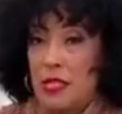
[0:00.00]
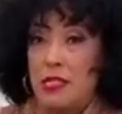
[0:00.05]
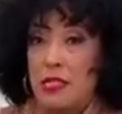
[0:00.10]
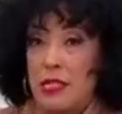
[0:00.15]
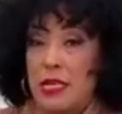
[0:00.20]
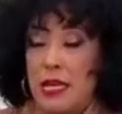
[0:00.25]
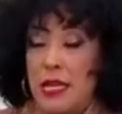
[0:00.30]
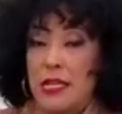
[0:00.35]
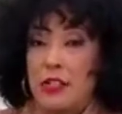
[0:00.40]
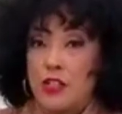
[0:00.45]
it's
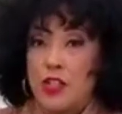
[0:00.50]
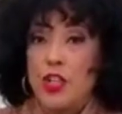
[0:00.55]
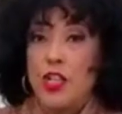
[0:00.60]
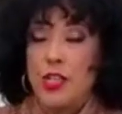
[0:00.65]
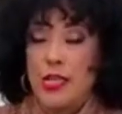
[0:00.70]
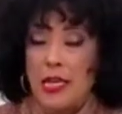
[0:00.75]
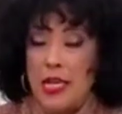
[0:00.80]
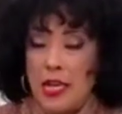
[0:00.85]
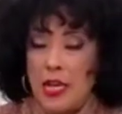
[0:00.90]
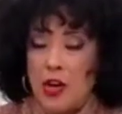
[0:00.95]
getting
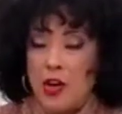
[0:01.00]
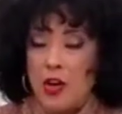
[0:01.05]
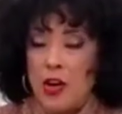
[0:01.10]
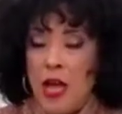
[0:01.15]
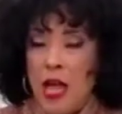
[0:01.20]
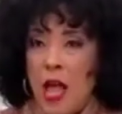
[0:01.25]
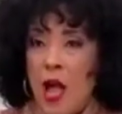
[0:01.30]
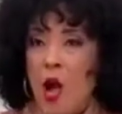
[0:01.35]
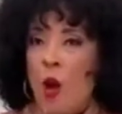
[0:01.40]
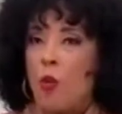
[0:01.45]
chilly here
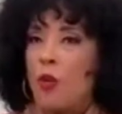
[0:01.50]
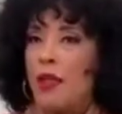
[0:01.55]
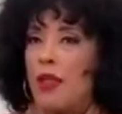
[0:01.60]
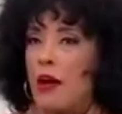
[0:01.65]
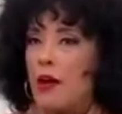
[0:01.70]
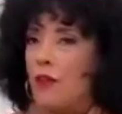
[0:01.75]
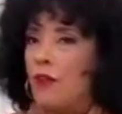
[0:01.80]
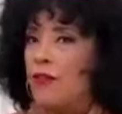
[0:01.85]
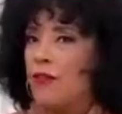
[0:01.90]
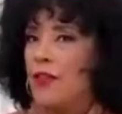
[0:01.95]

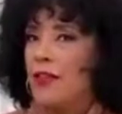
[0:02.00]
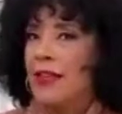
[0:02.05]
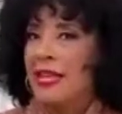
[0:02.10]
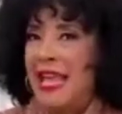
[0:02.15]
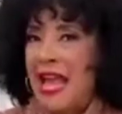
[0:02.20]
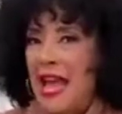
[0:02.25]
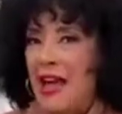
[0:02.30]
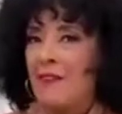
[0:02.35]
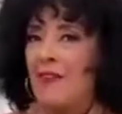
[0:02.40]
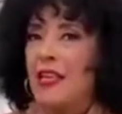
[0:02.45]
without
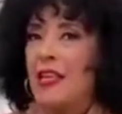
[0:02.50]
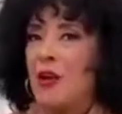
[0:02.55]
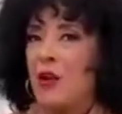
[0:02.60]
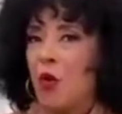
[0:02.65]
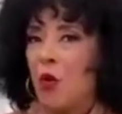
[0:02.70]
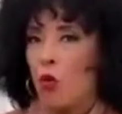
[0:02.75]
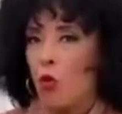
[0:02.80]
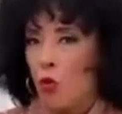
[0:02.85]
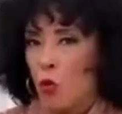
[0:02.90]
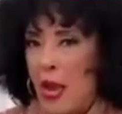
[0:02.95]
feeling heavy
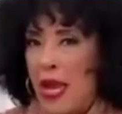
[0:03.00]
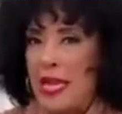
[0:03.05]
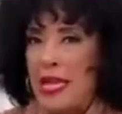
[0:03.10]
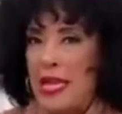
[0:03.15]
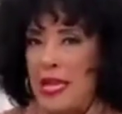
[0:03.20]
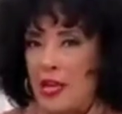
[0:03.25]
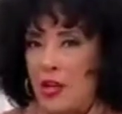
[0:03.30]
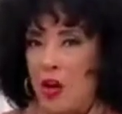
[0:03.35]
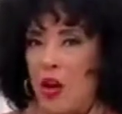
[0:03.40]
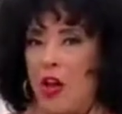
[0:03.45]
or
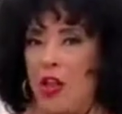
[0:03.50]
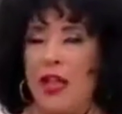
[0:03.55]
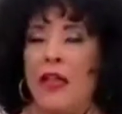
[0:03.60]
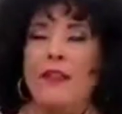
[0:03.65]
weighty at all.